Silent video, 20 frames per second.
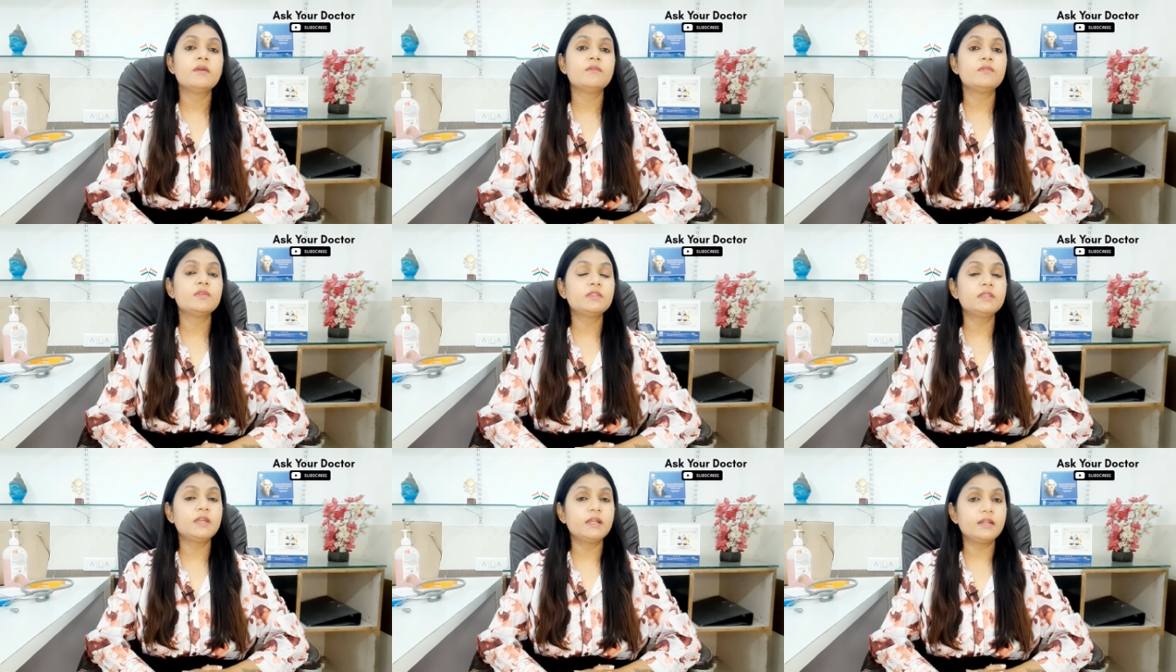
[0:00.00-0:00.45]

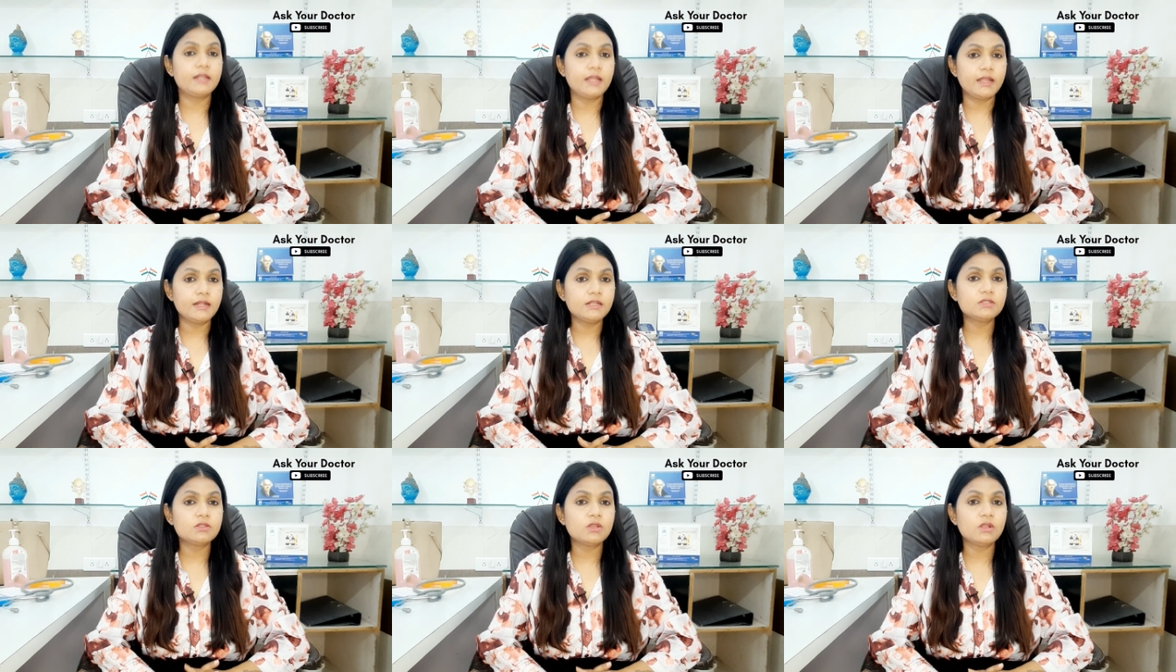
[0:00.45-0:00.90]
with the
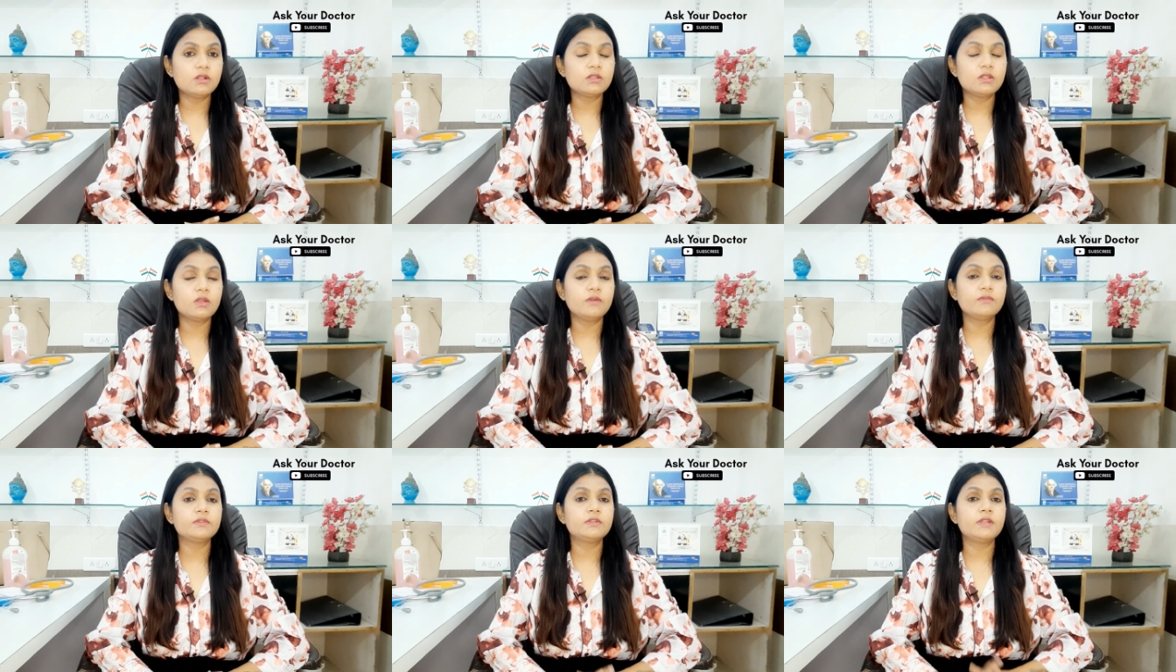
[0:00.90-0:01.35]
dead cells
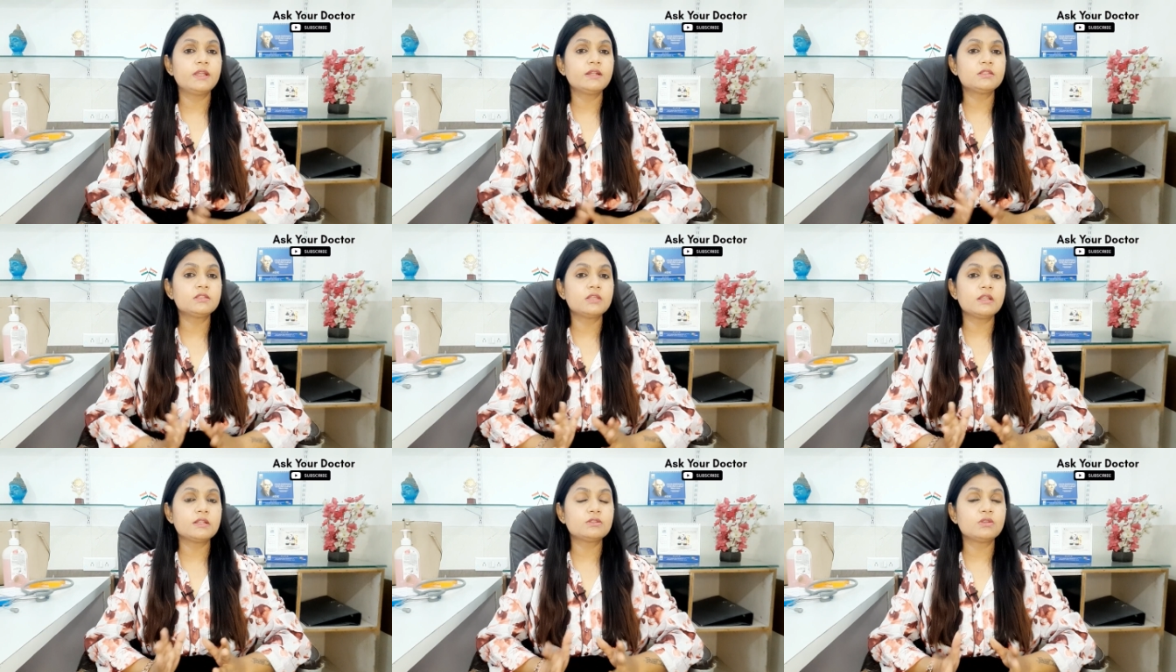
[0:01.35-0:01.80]

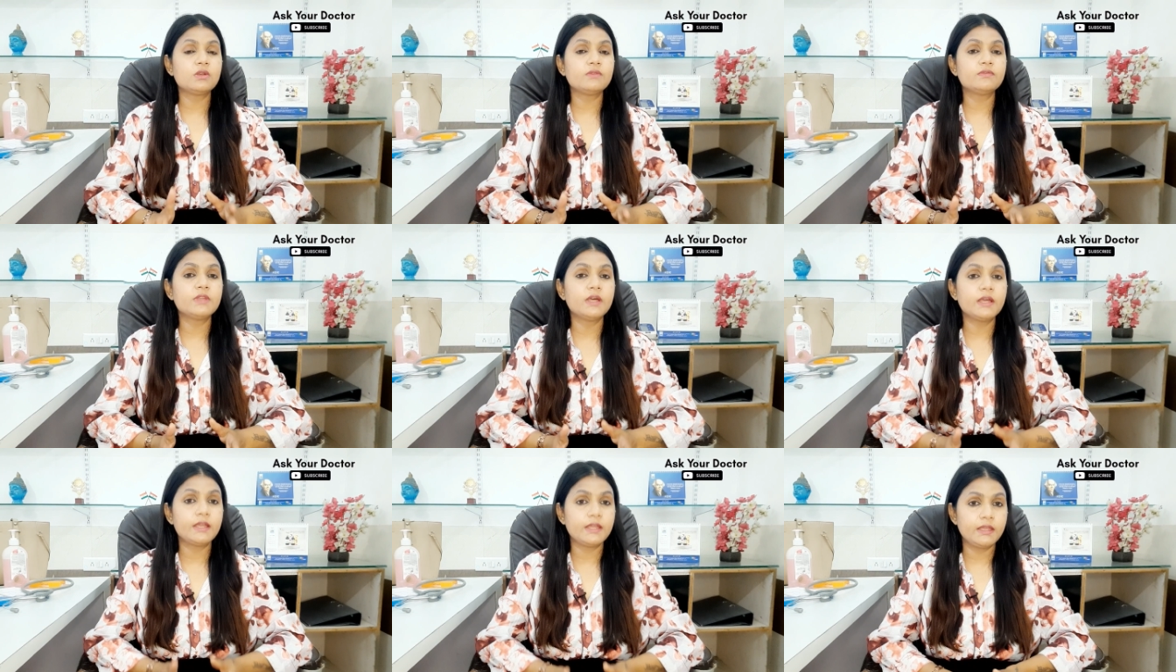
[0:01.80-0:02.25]

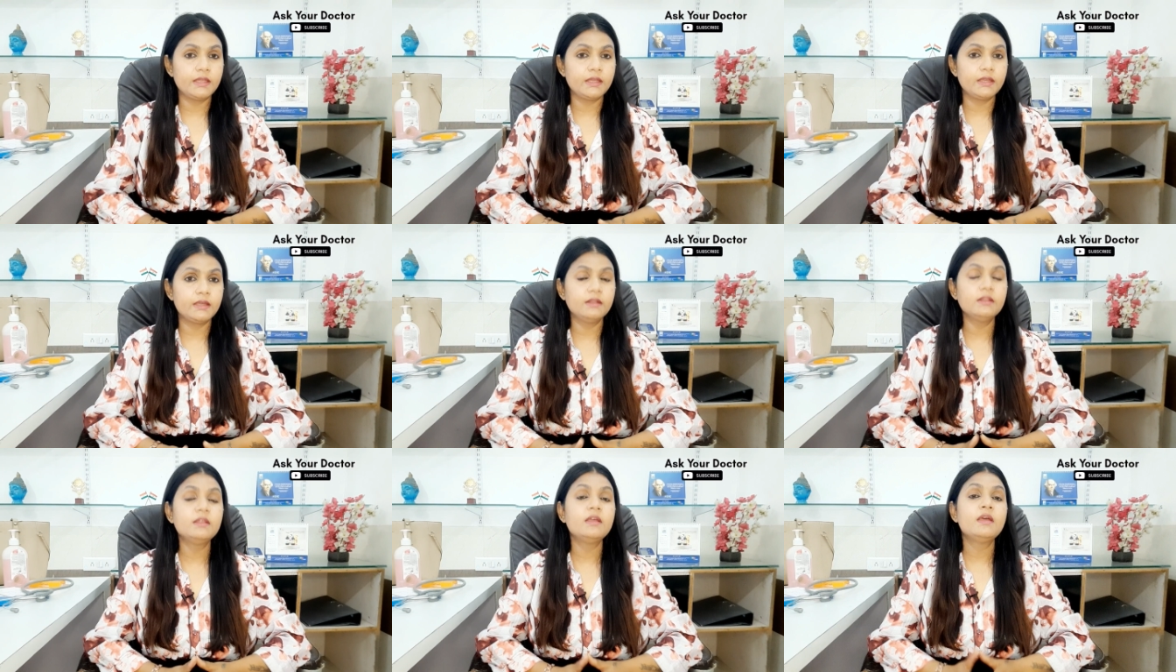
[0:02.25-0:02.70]
of the
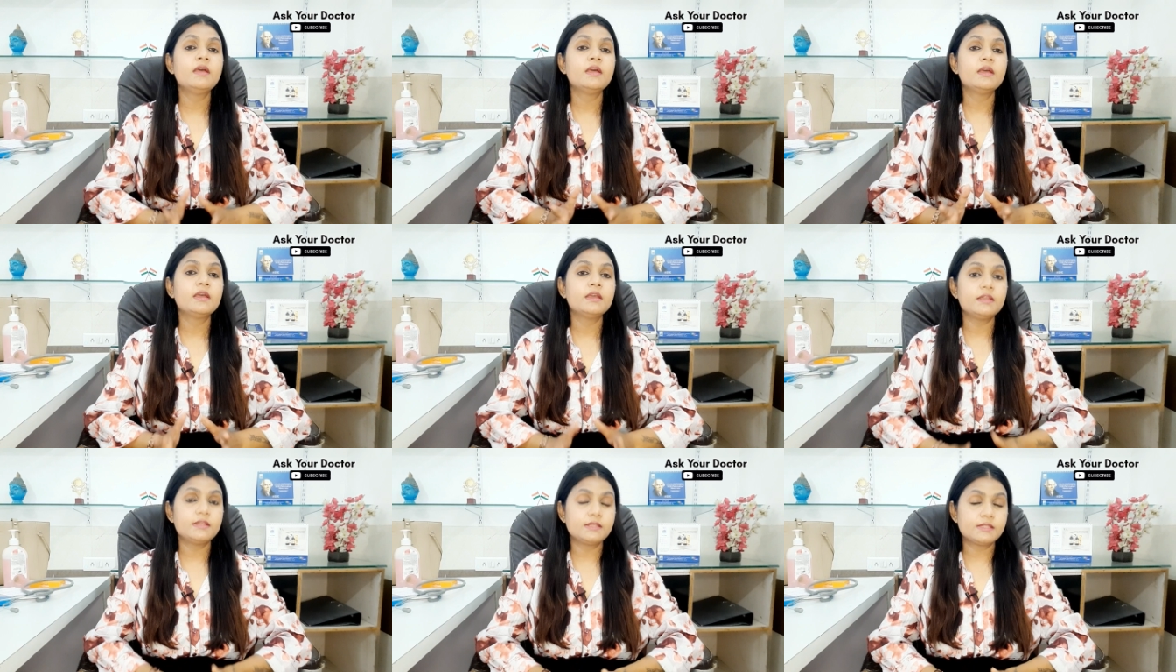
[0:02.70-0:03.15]
hair,
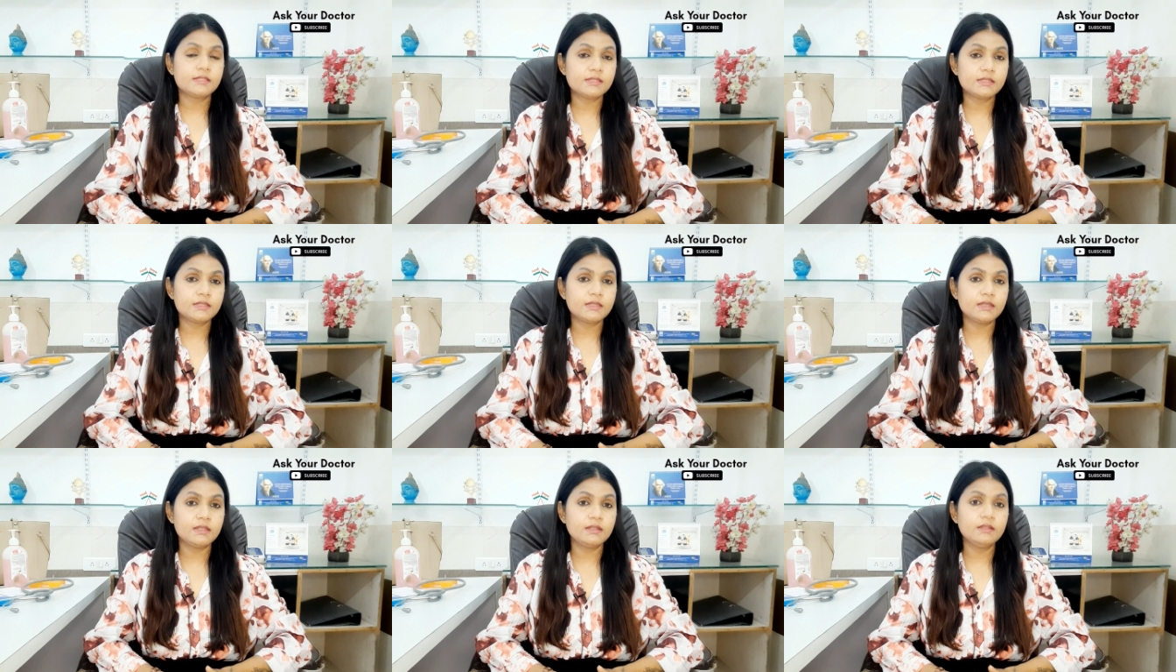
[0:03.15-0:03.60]

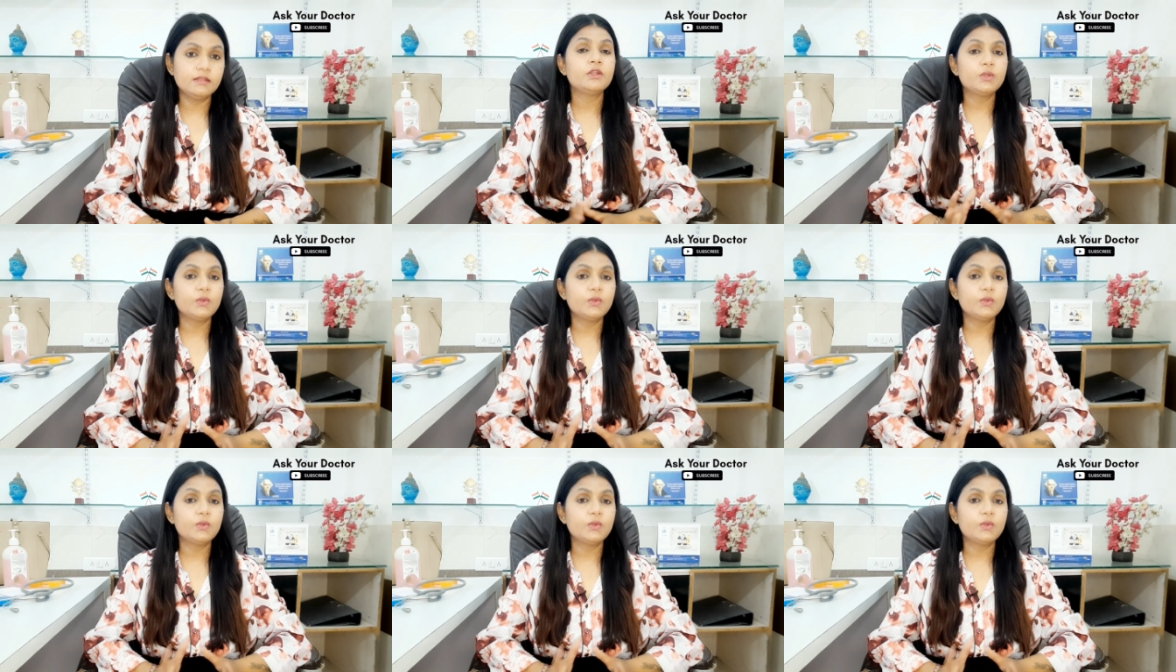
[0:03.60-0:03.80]
skin.